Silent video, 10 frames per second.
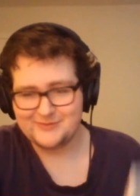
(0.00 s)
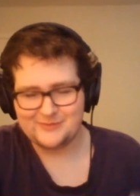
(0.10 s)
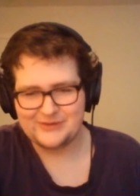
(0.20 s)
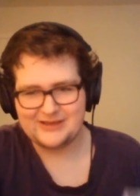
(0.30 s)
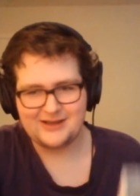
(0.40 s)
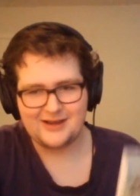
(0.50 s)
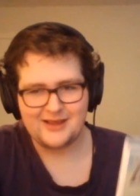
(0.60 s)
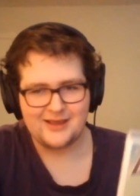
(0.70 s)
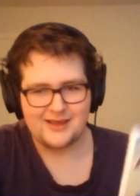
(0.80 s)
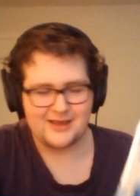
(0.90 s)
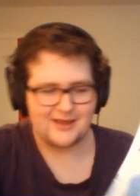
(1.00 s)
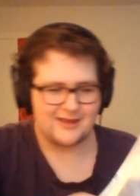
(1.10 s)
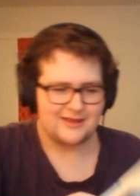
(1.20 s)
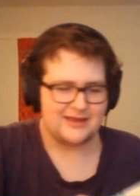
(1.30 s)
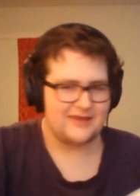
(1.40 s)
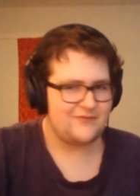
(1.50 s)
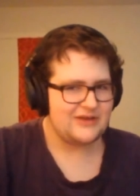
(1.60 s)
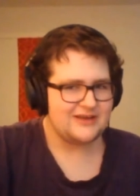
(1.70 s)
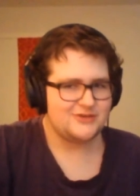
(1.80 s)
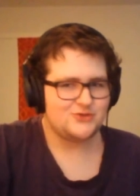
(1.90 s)
But if
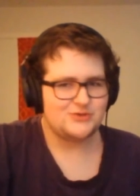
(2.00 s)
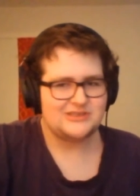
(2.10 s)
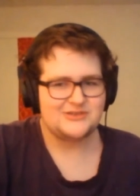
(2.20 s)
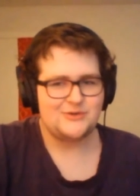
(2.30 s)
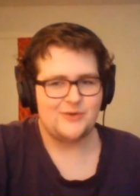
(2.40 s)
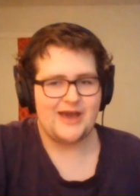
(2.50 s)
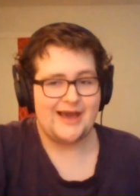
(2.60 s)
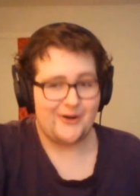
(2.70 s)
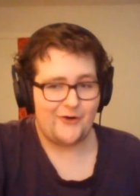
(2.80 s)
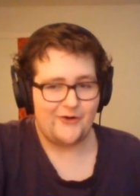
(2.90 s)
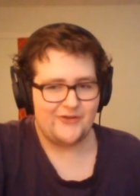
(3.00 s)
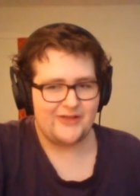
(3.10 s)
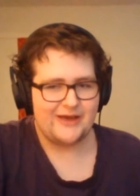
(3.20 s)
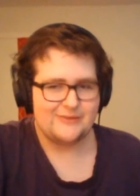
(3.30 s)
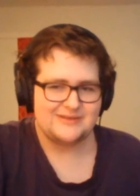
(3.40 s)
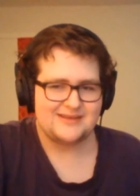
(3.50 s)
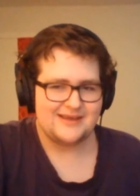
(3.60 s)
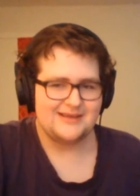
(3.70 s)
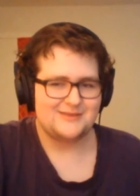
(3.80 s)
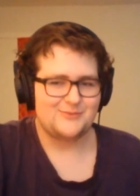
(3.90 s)
it intrigues you at all, I would
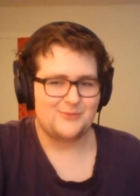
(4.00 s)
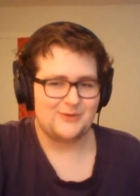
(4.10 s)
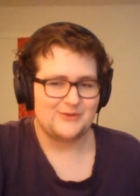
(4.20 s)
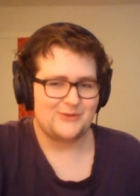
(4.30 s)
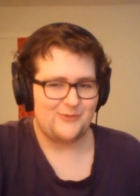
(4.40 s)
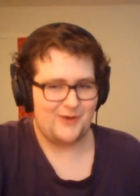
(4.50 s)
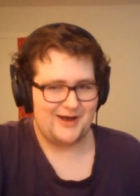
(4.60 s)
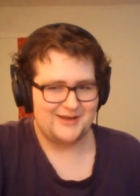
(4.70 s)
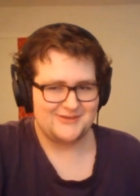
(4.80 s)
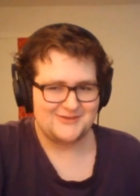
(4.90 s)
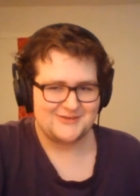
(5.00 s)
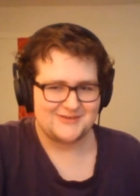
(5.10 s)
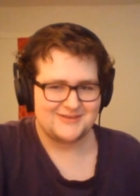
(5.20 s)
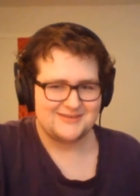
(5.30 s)
say it's worth a watch.